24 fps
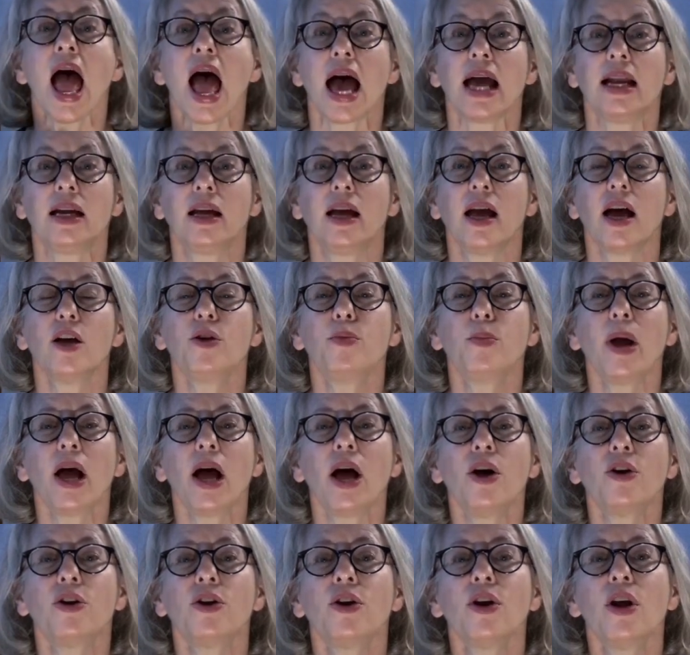and
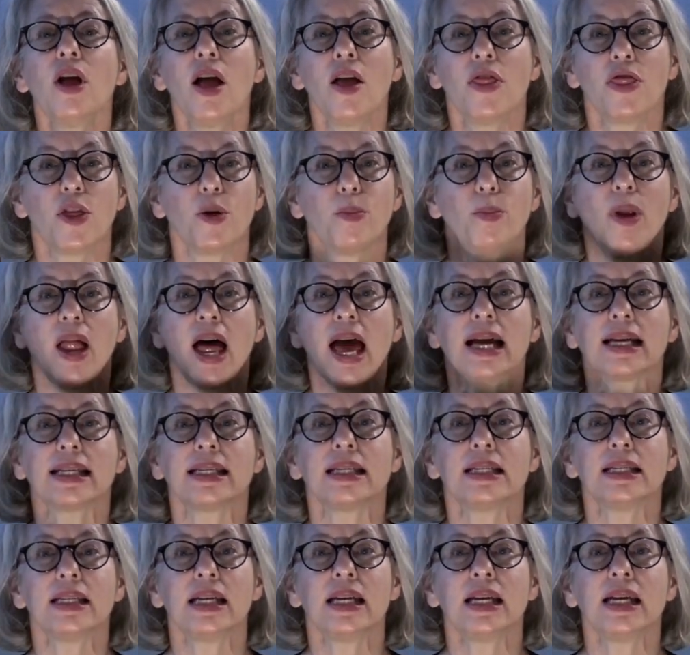Gunpowder, the black
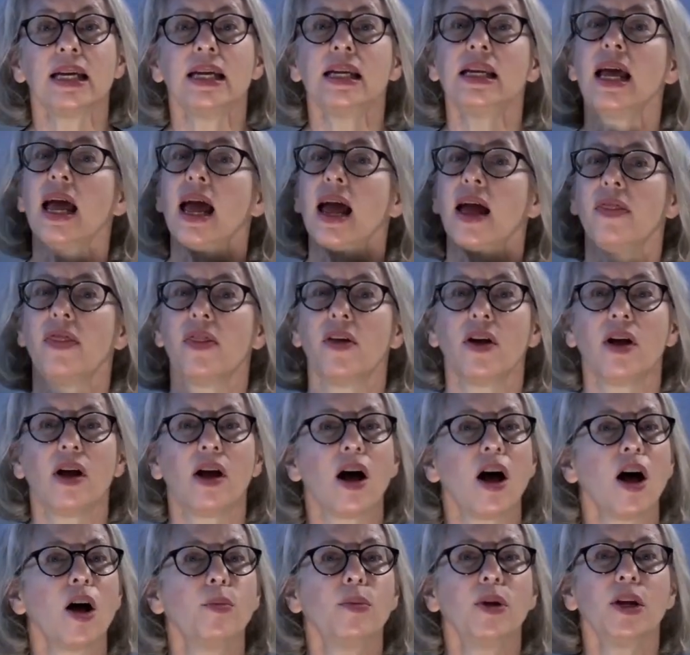steed, and the
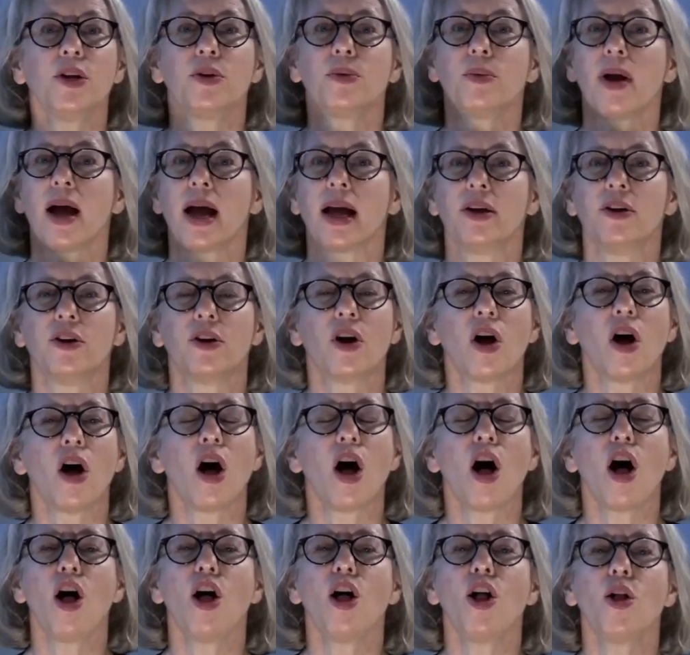goblin rider
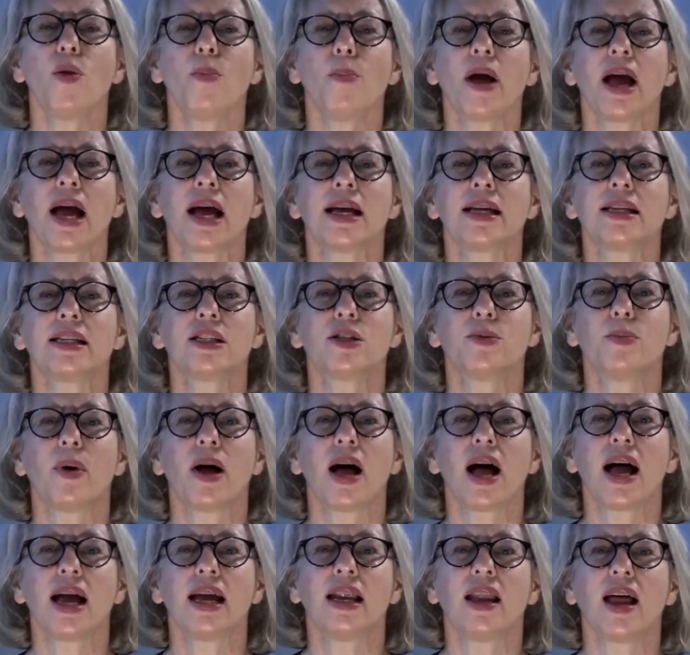all passed
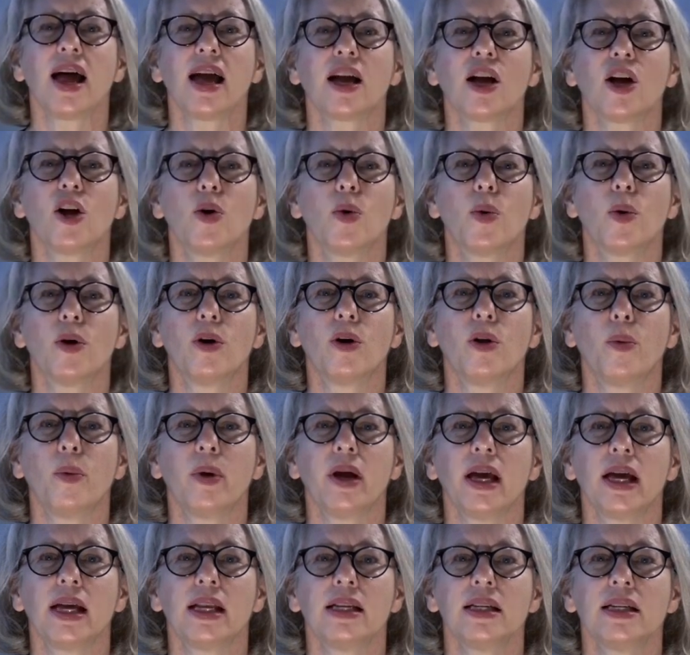by like a
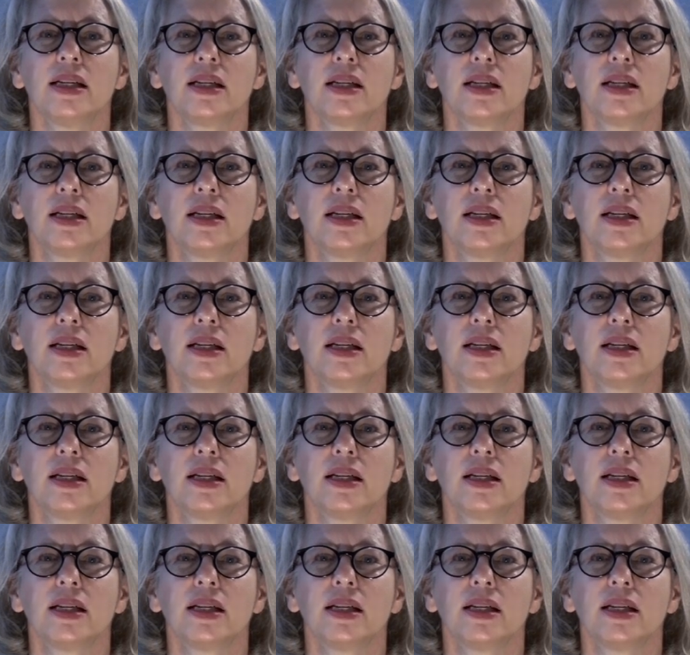whirlwind.